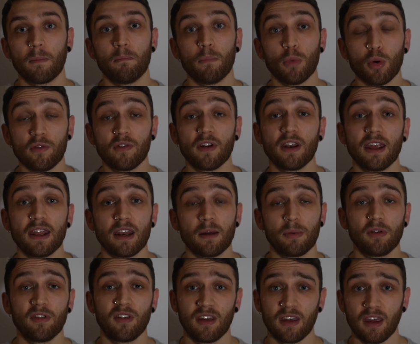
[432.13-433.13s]
moving in a
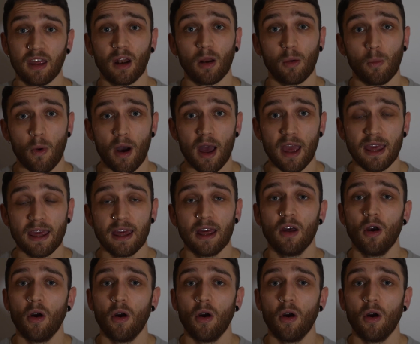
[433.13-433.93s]
particular way